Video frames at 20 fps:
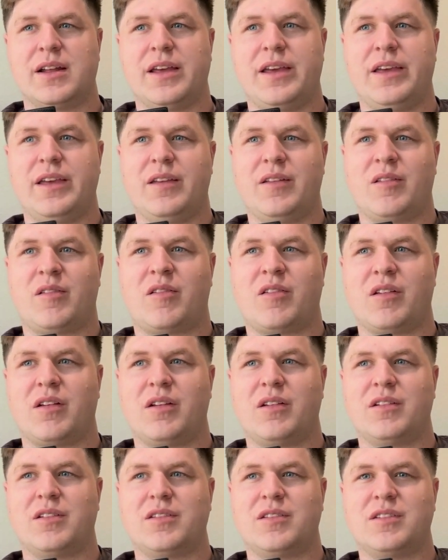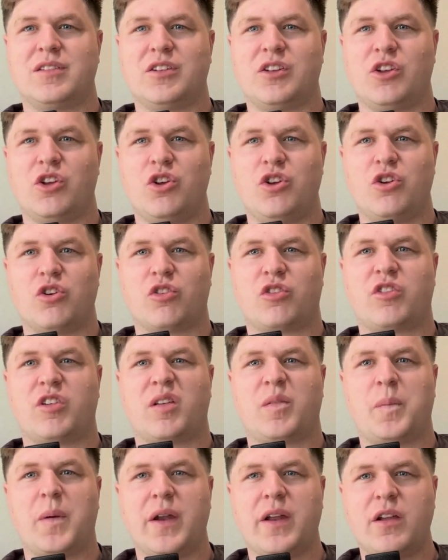is you're
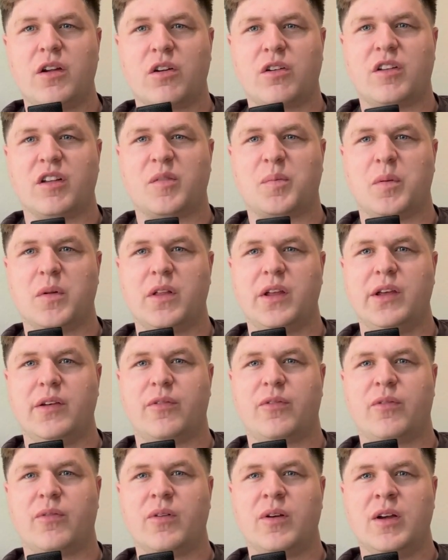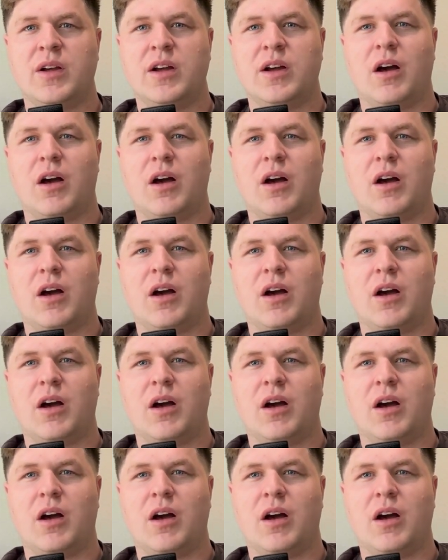suspending your disbelief